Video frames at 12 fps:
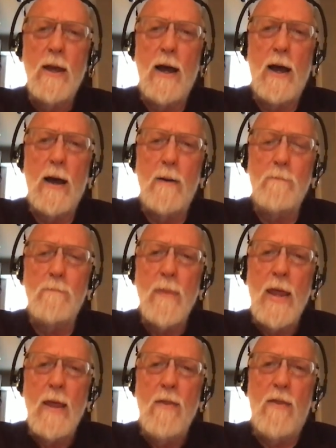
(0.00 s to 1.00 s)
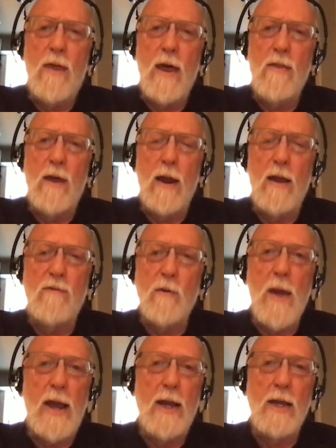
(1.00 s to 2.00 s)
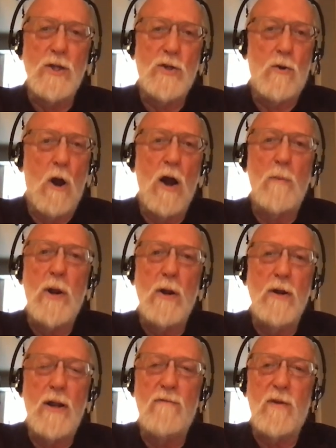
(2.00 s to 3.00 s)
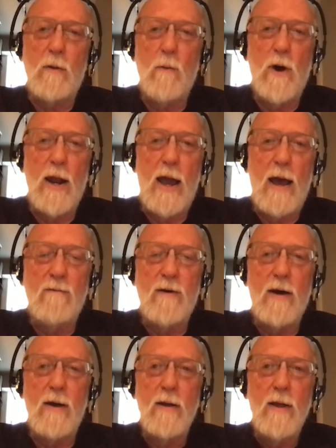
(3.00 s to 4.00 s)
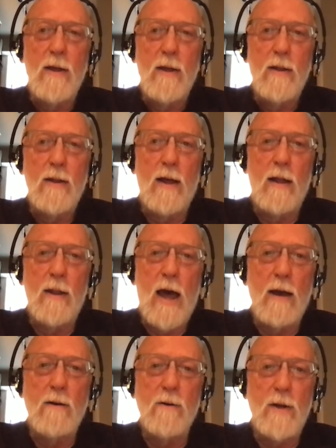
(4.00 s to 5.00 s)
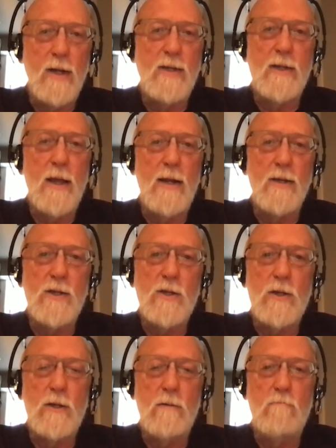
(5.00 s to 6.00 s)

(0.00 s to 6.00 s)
If you're making a strong beer, you definitely want to have a lager yeast that is